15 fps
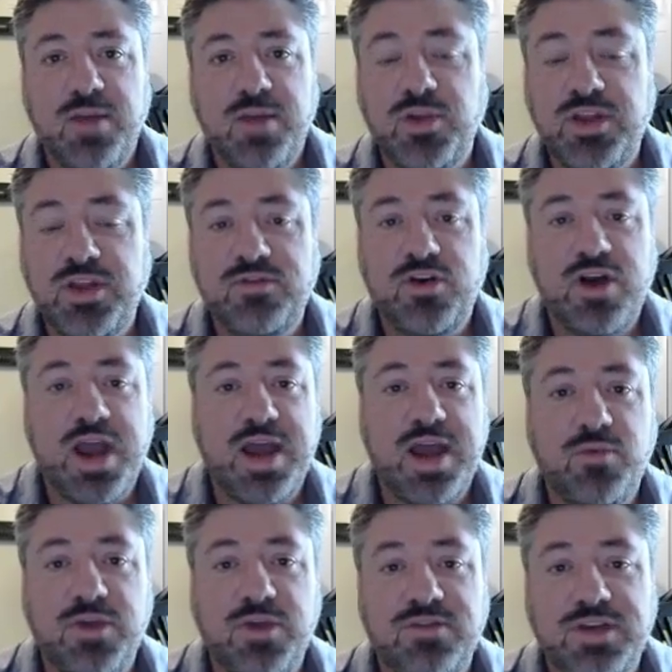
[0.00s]
Believe it or
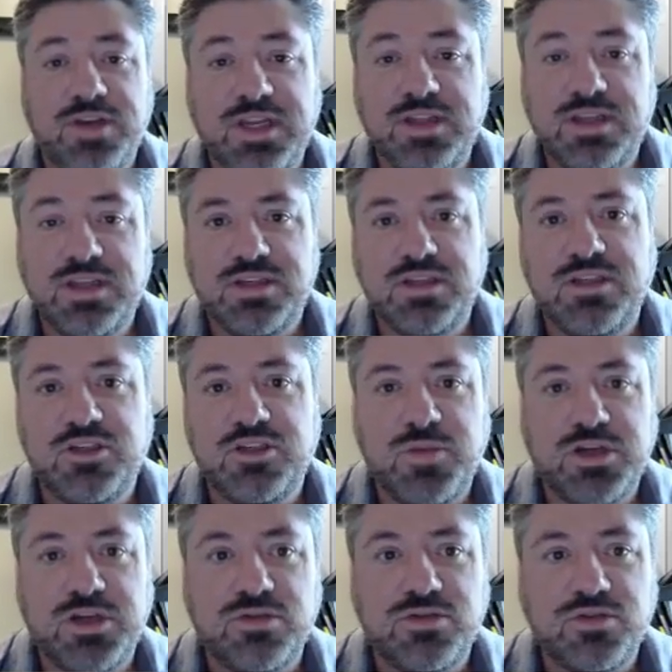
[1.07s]
not, we even did this at the
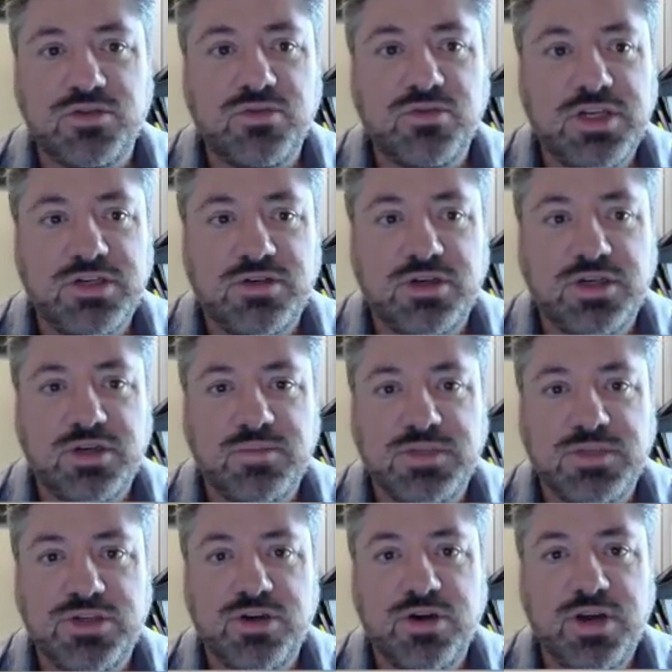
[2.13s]
special school district in
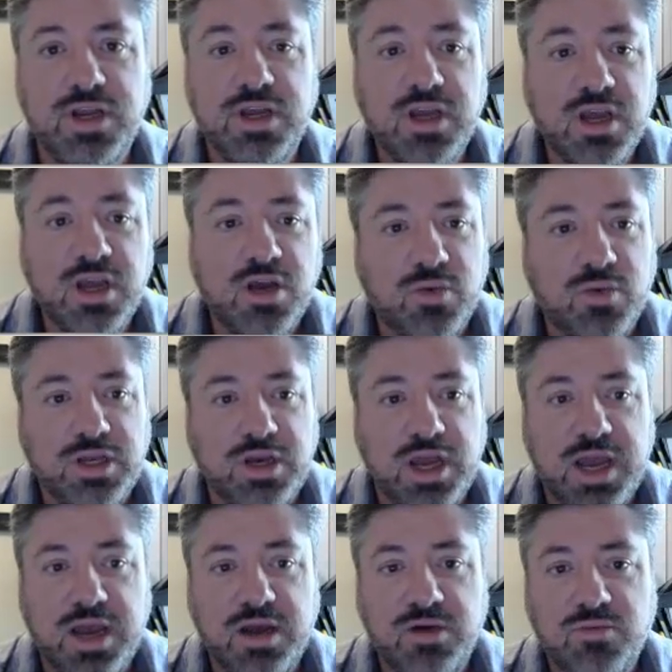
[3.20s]
Missouri. When
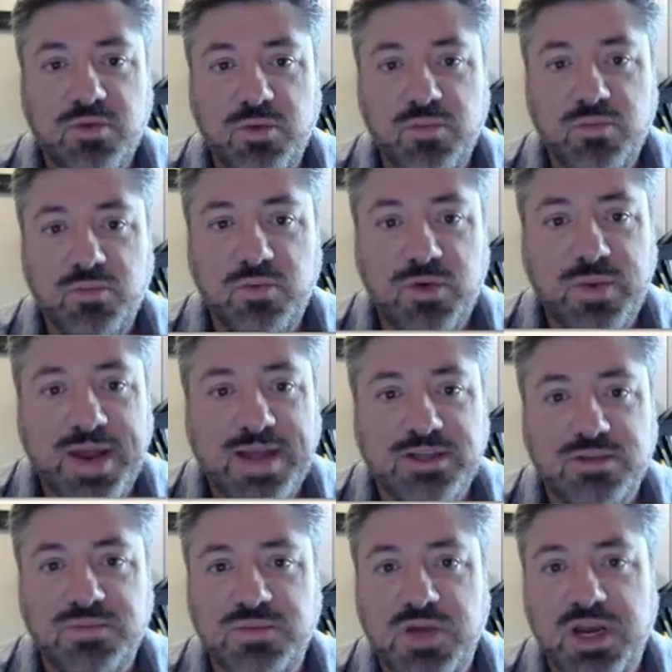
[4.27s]
we had
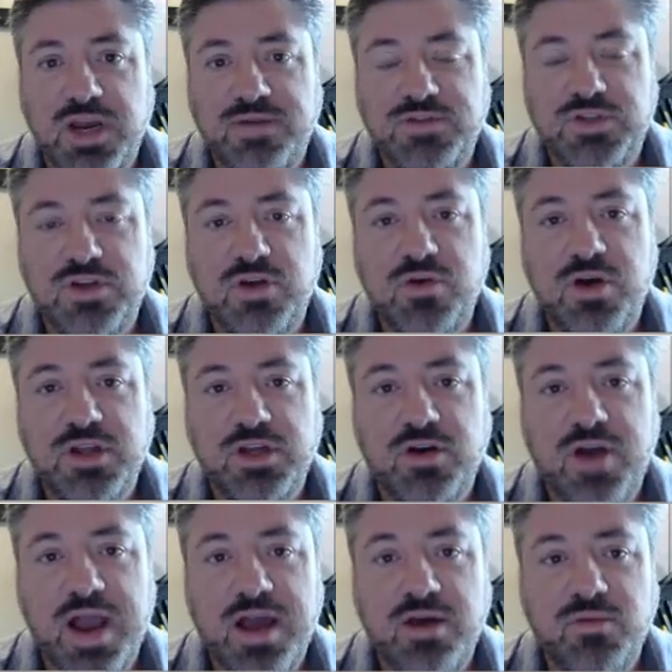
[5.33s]
enough snow on the
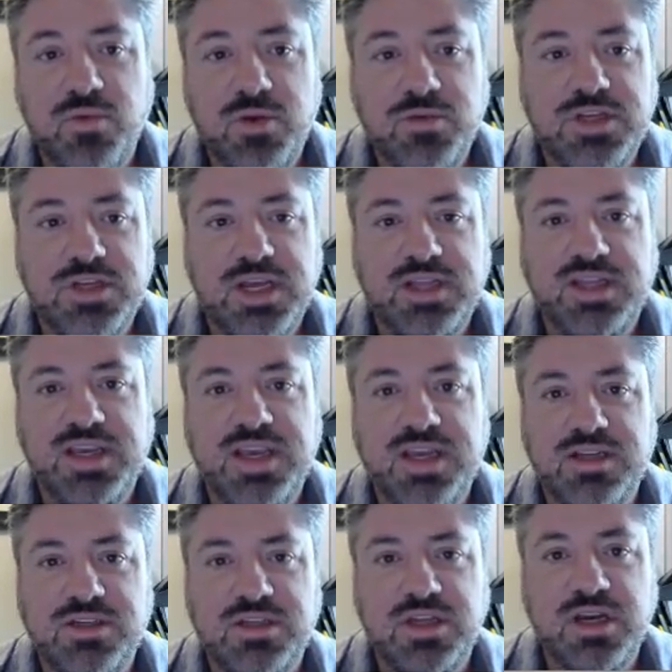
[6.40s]
ground, we would take the
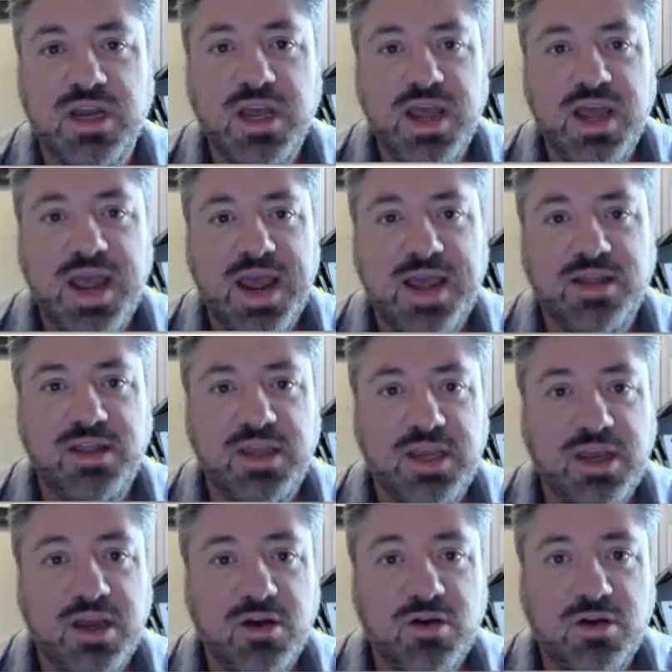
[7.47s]
kids that had
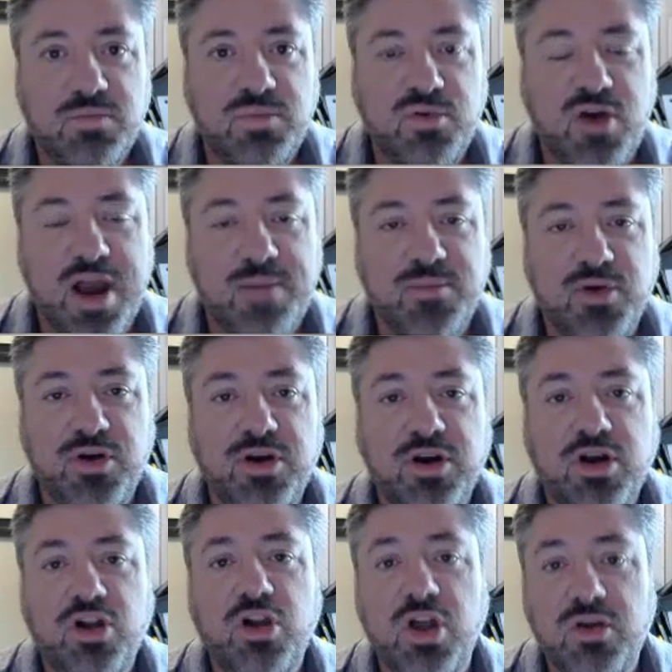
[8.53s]
the proper
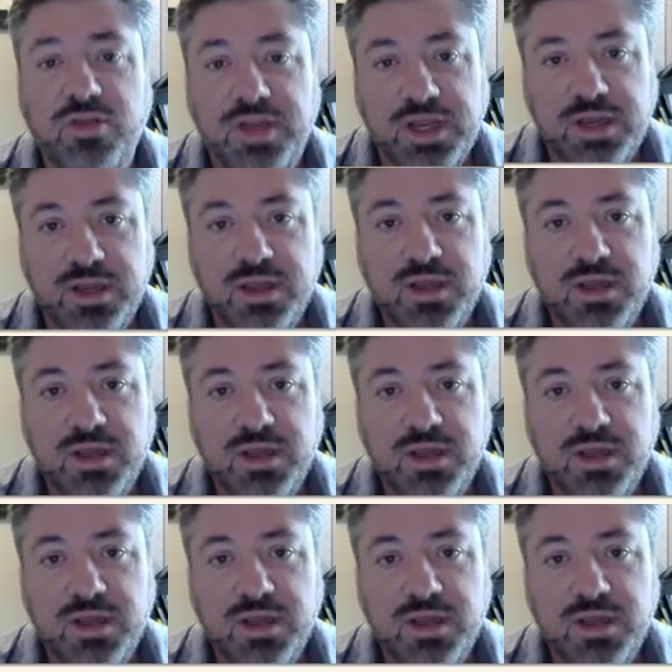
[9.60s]
clothing.